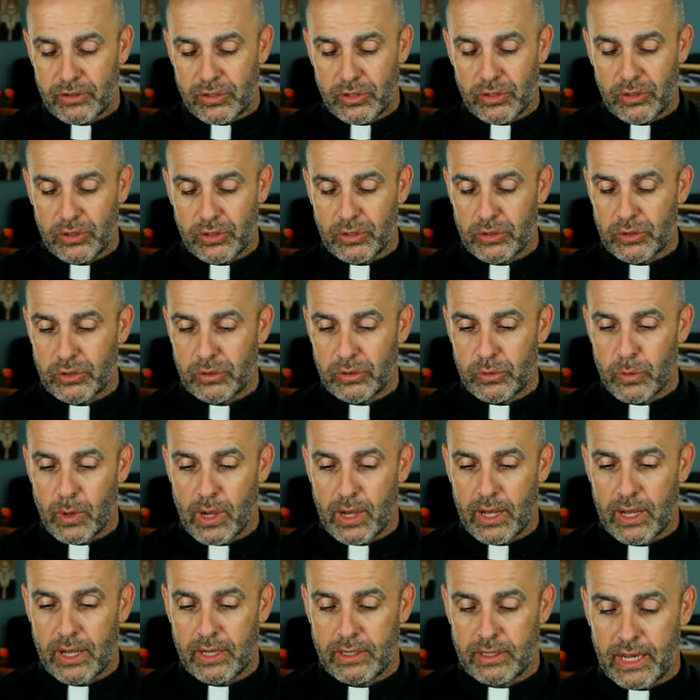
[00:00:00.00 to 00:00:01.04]
to
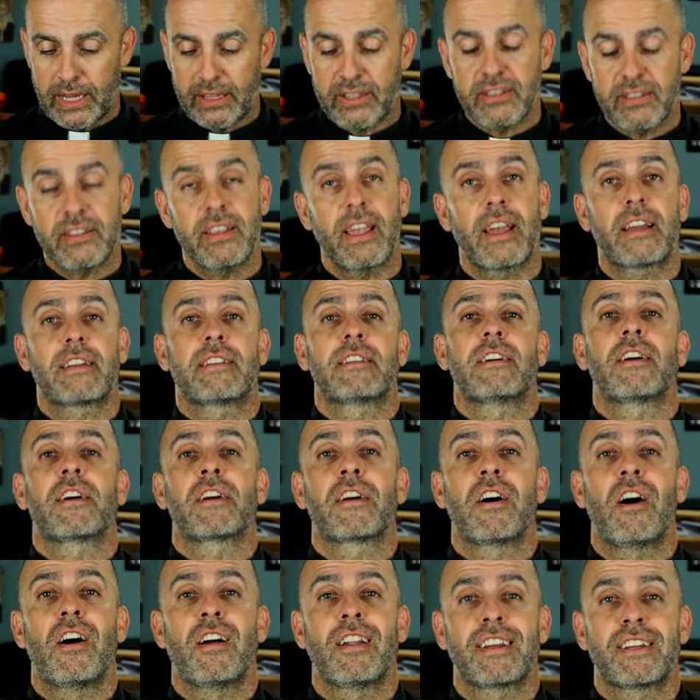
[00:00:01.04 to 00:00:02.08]
dissect our
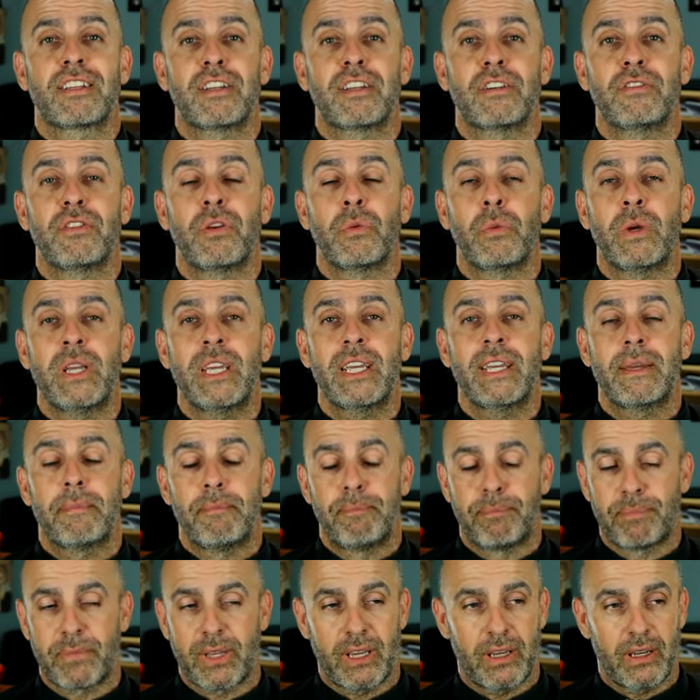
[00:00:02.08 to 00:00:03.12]
colic of the week,
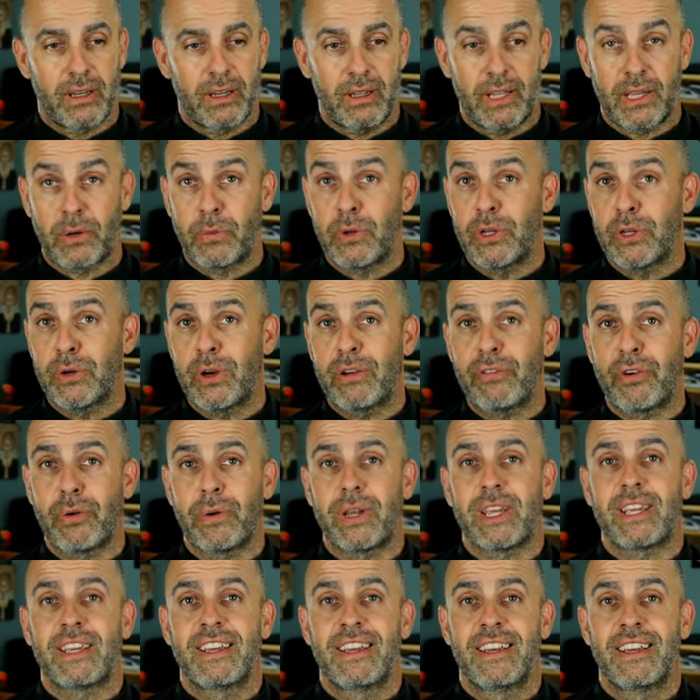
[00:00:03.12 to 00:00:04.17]
like we do every
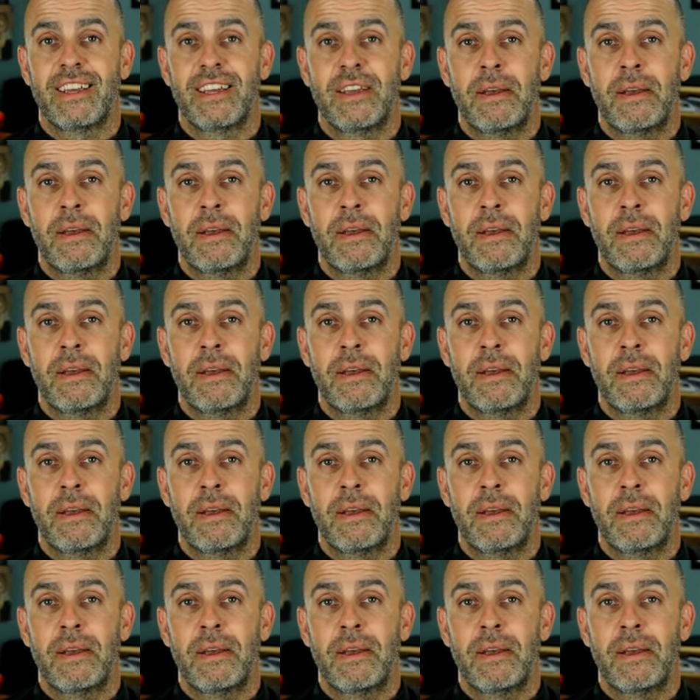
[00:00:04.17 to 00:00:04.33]
week.